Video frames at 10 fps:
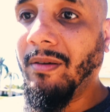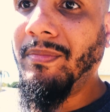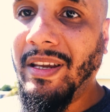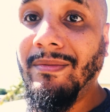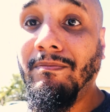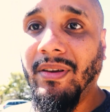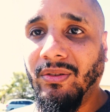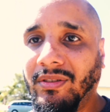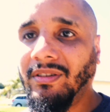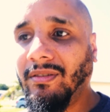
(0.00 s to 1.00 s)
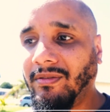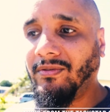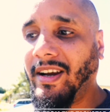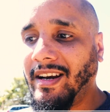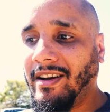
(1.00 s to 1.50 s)
are being built
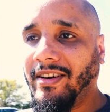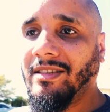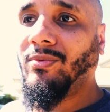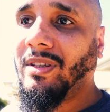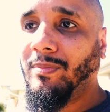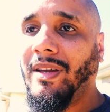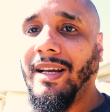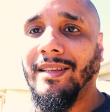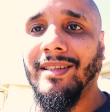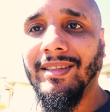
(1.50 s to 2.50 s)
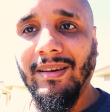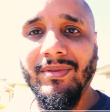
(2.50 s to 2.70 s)
right now as we speak at the same